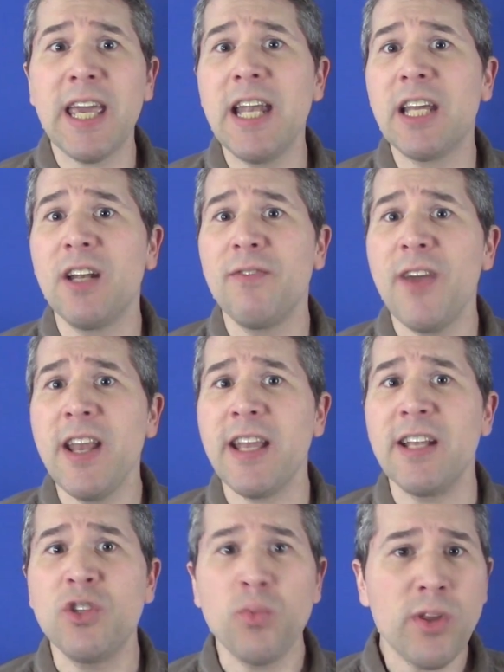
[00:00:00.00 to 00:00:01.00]

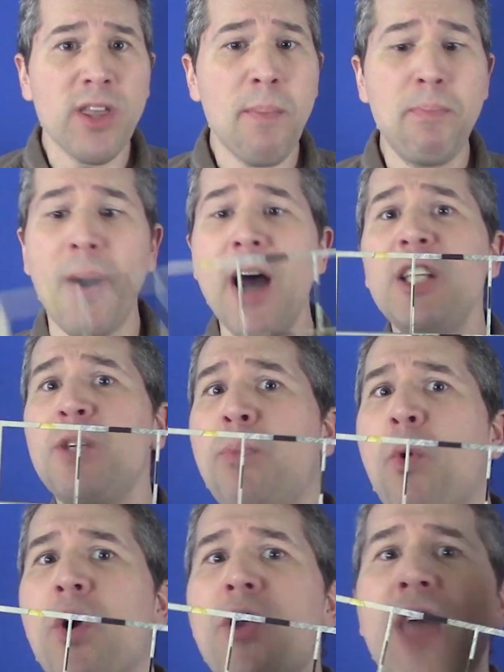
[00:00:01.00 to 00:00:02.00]
inconvenienced with a
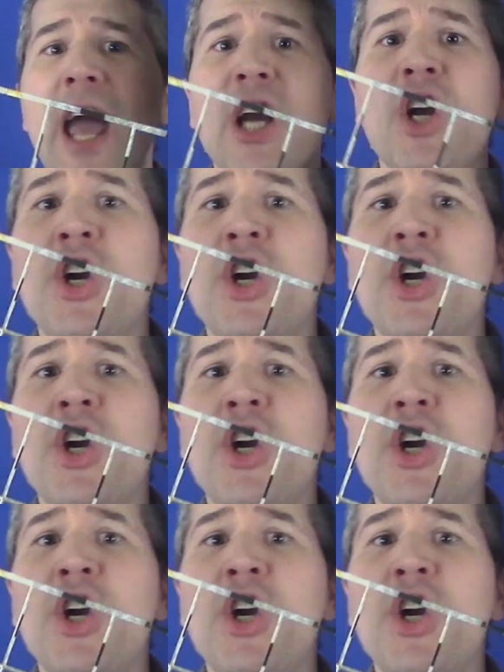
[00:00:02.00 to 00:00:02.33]
punchboard that